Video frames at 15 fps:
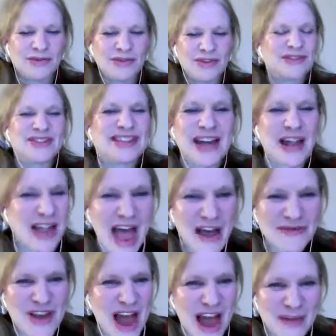still
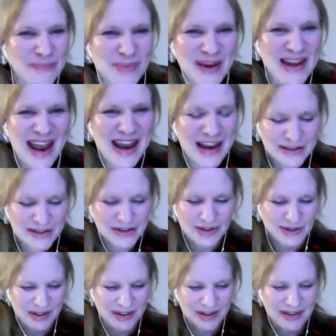have not been
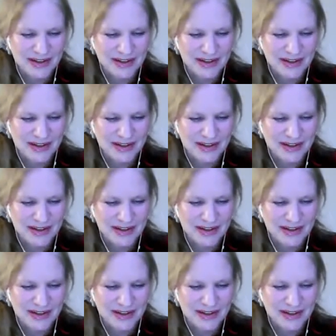answered.